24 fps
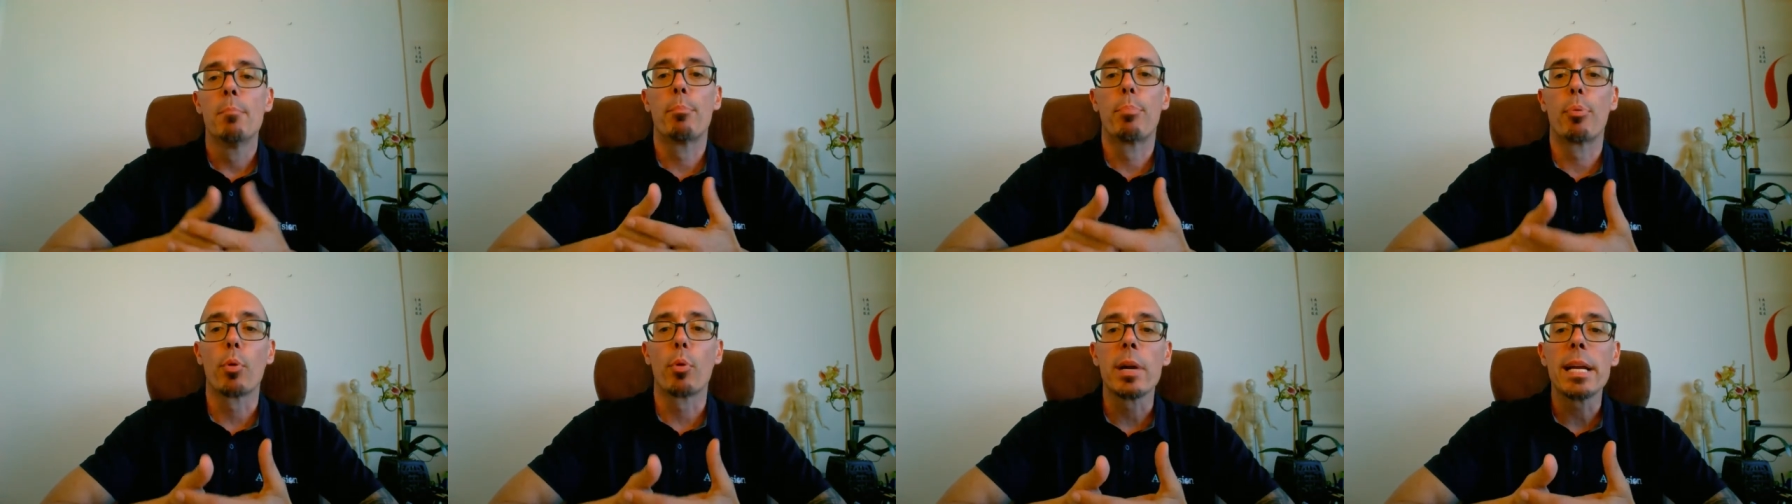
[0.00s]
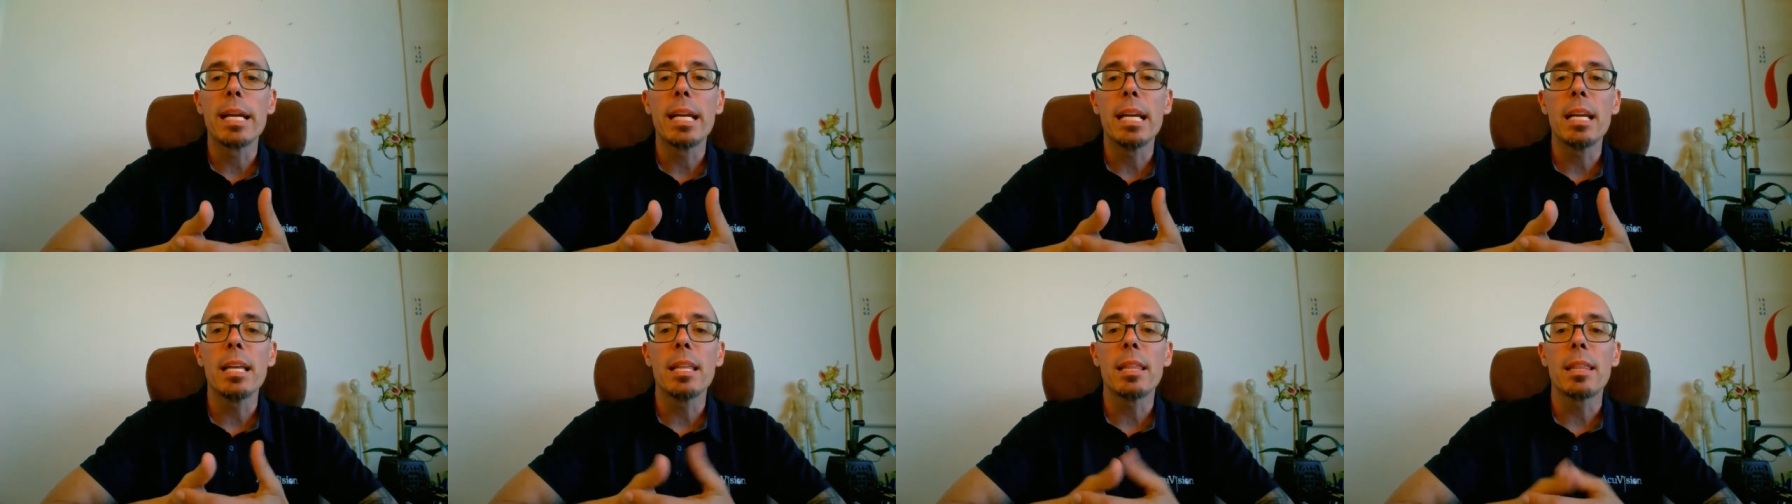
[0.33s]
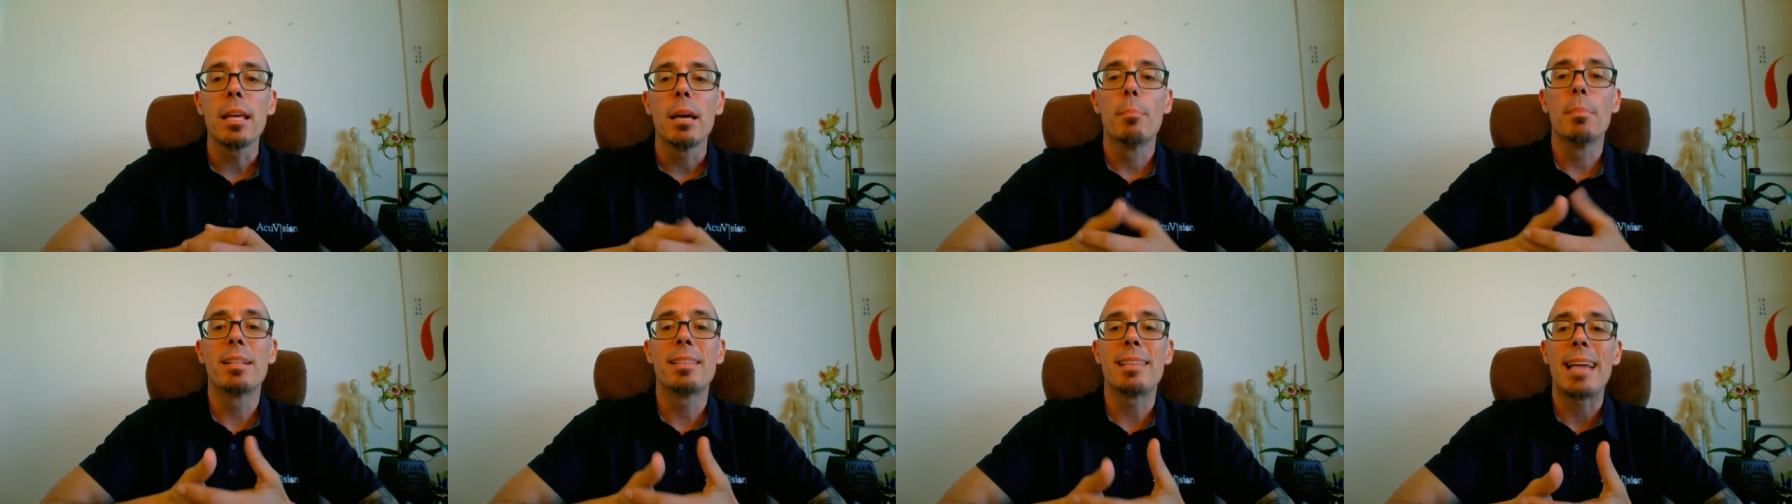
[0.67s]
breathe,
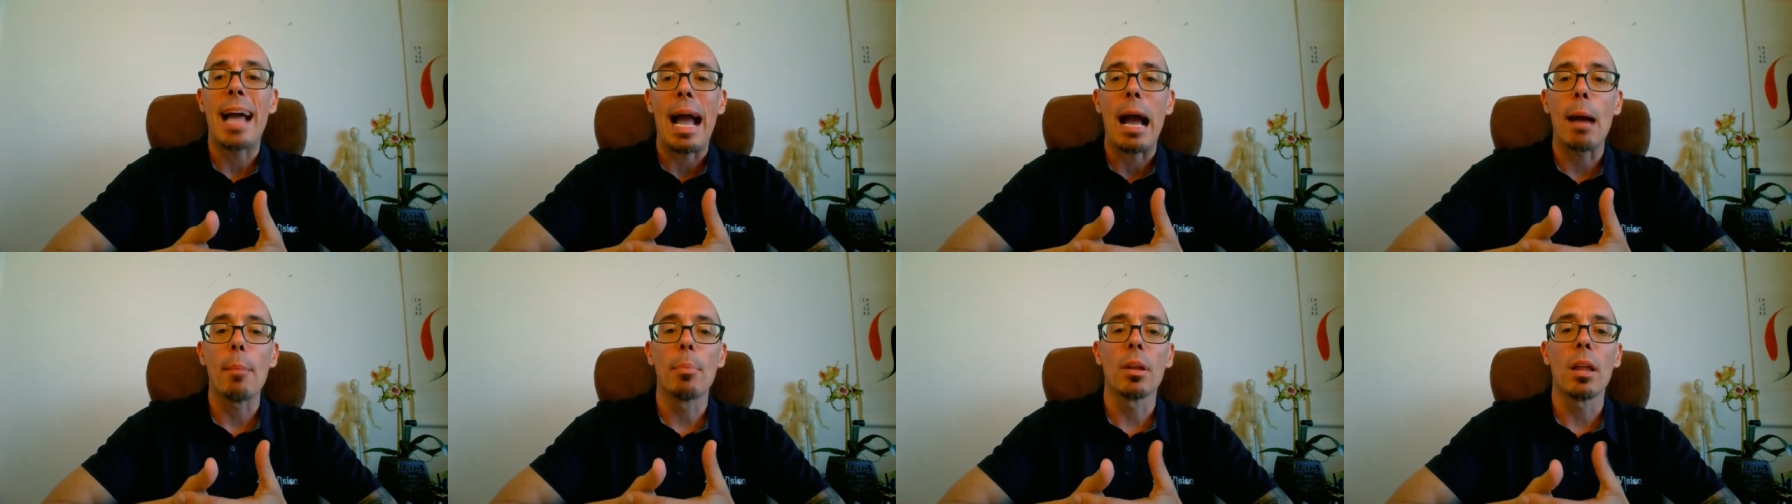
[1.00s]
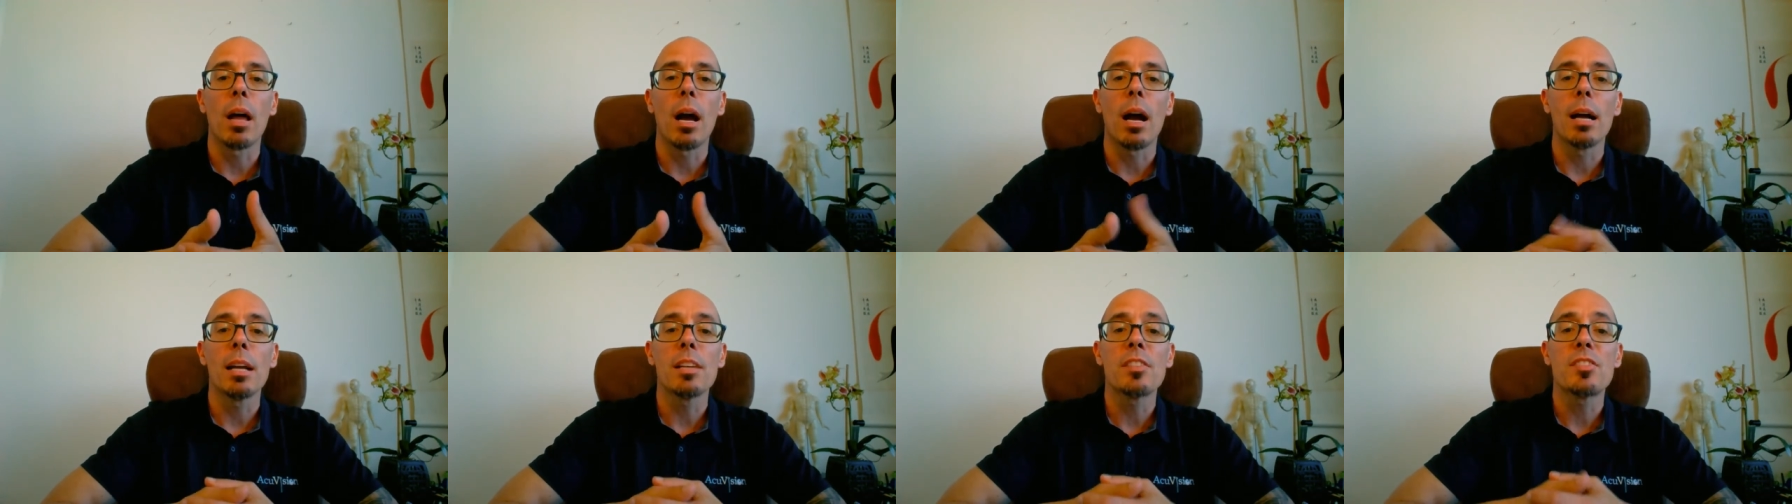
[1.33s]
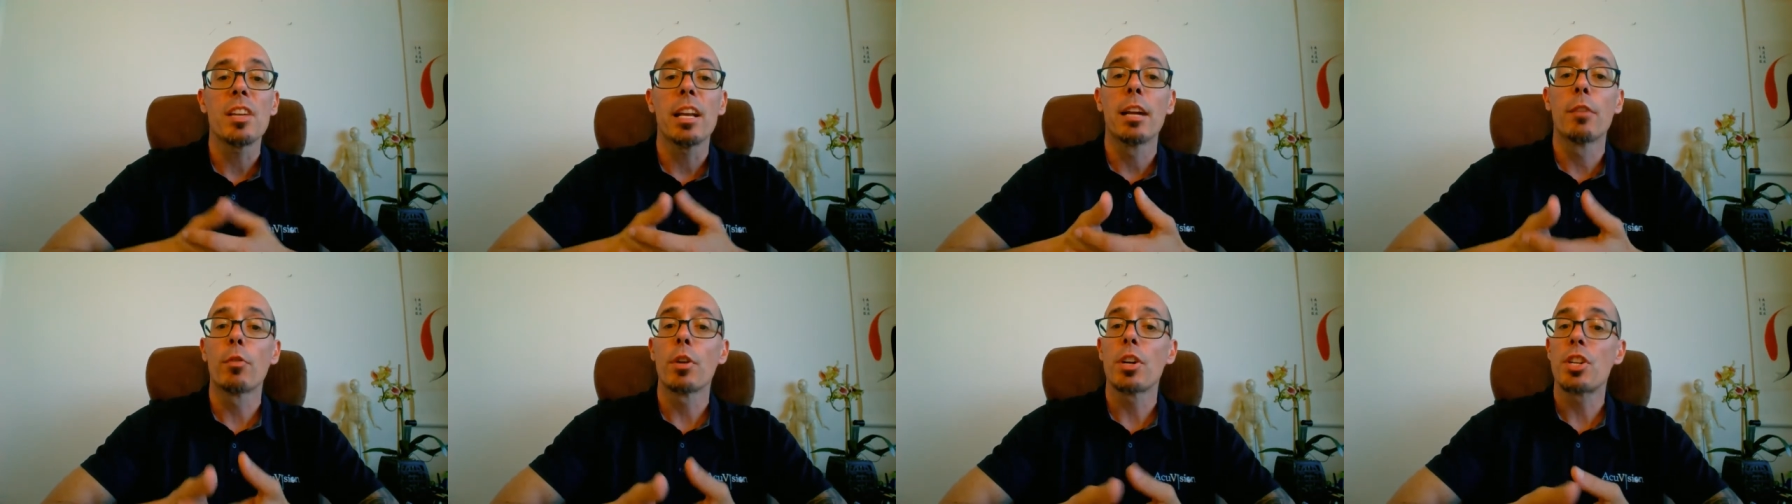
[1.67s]
metabolize,
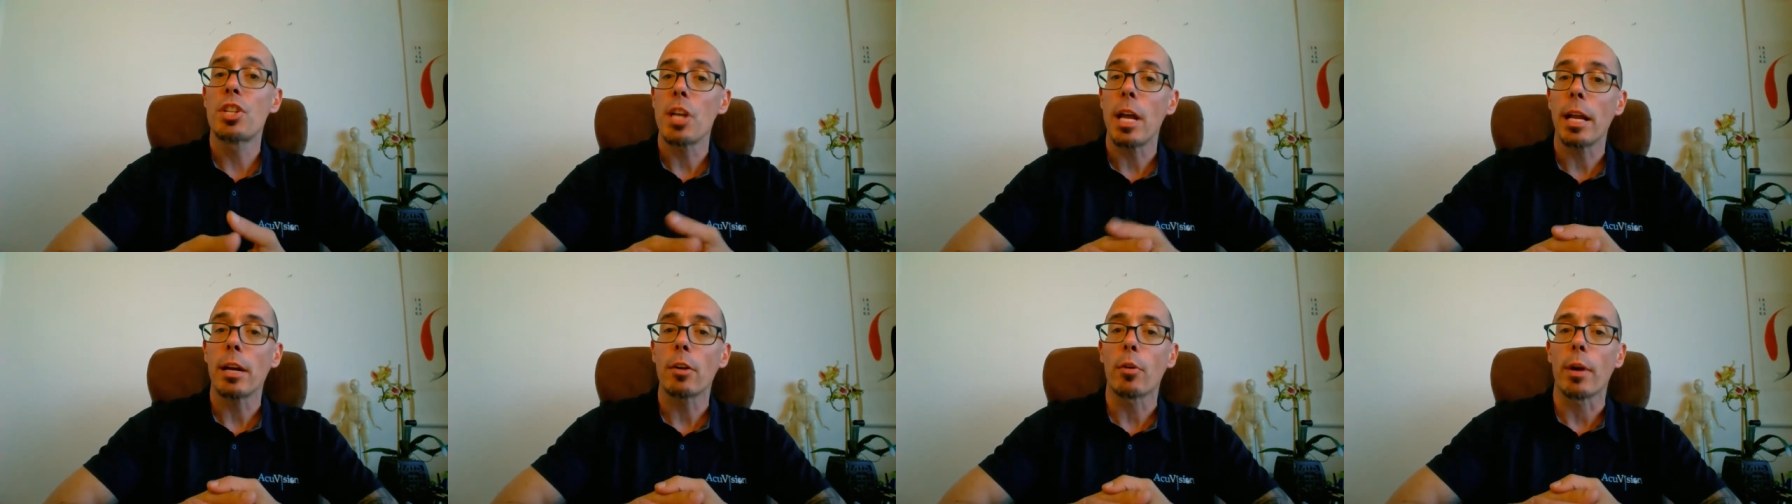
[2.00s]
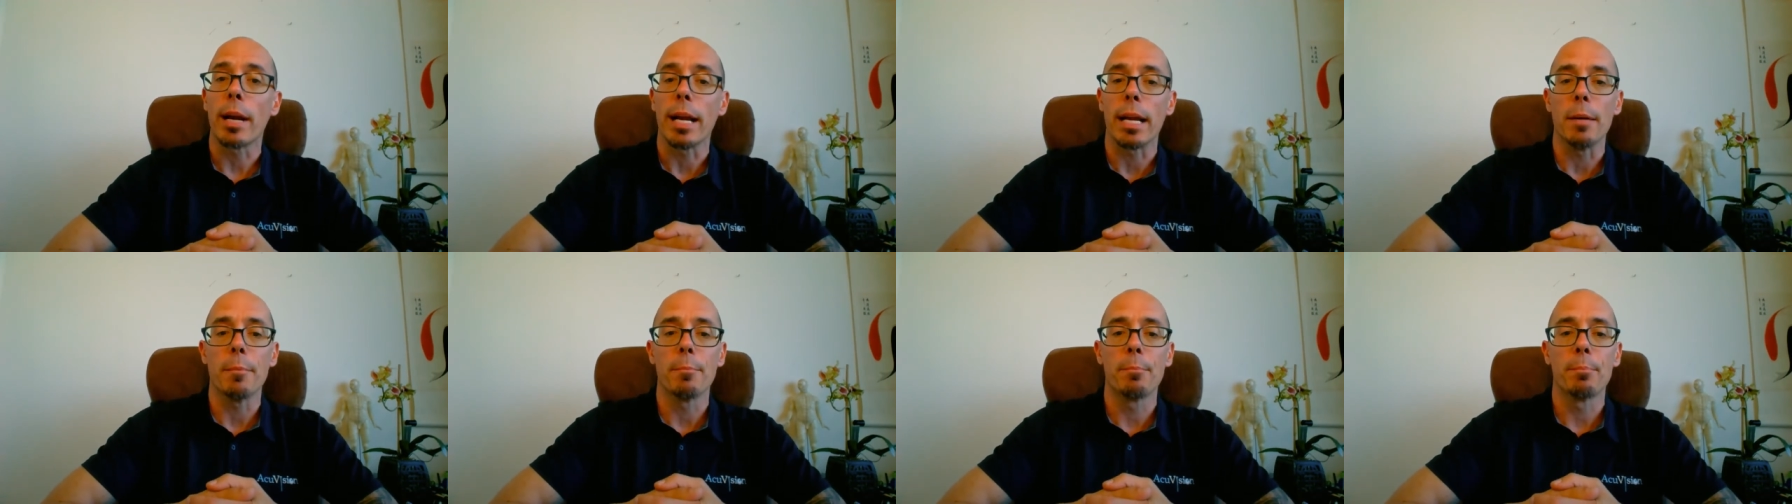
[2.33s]
and regenerate.